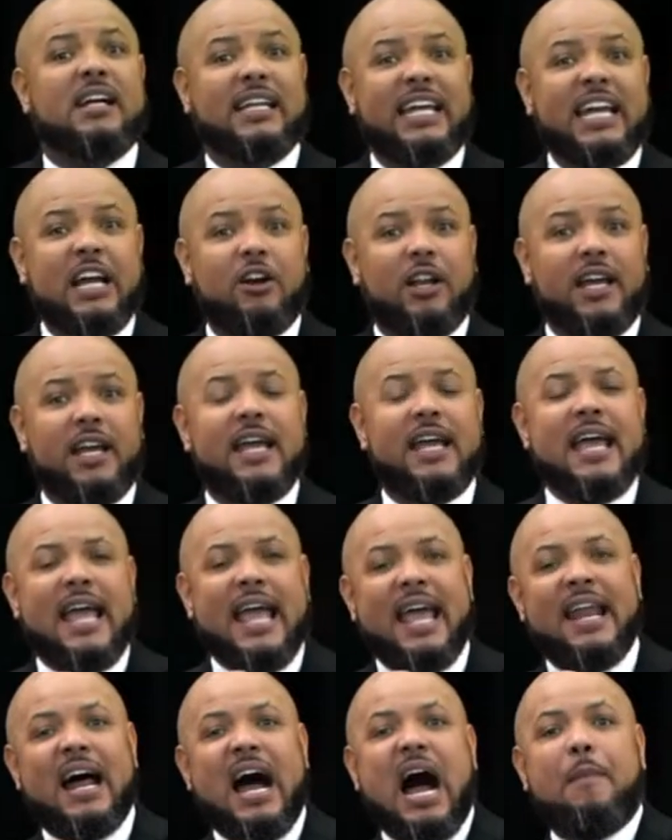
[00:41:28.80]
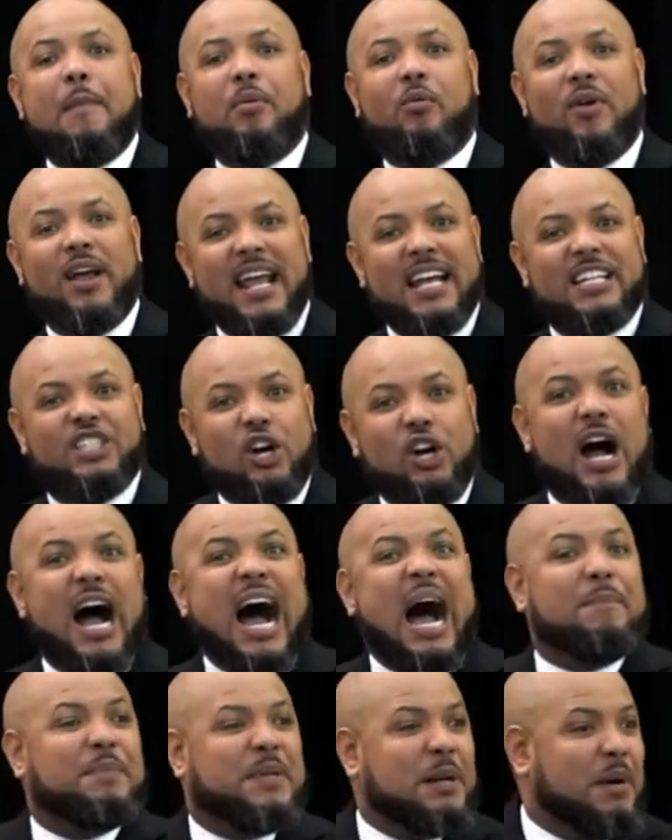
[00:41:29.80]
clearly and operate at your
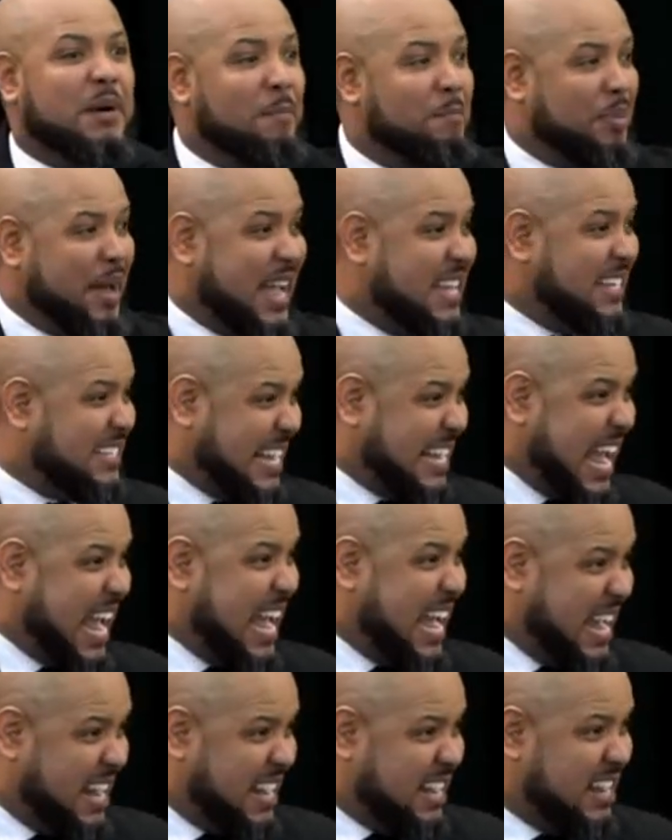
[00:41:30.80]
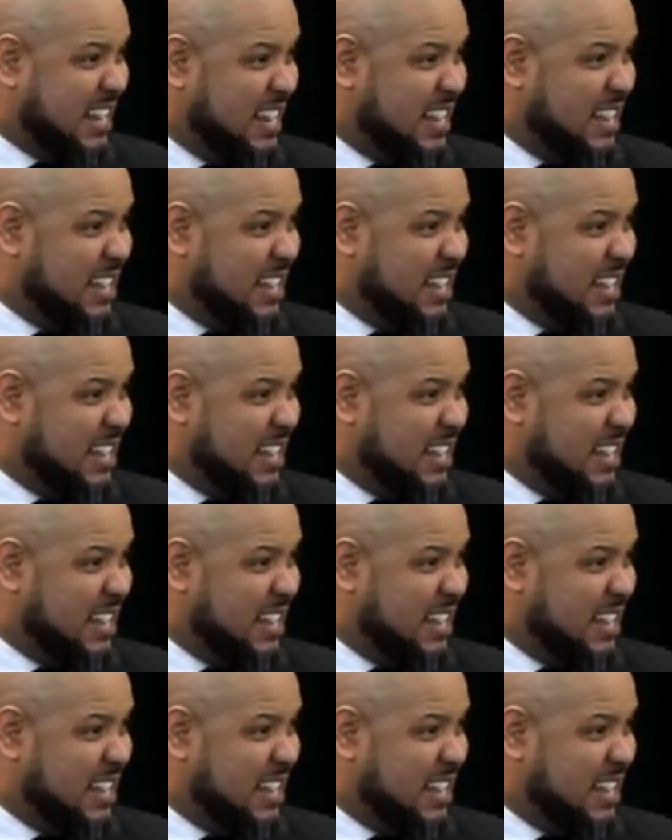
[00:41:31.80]
optimum pace and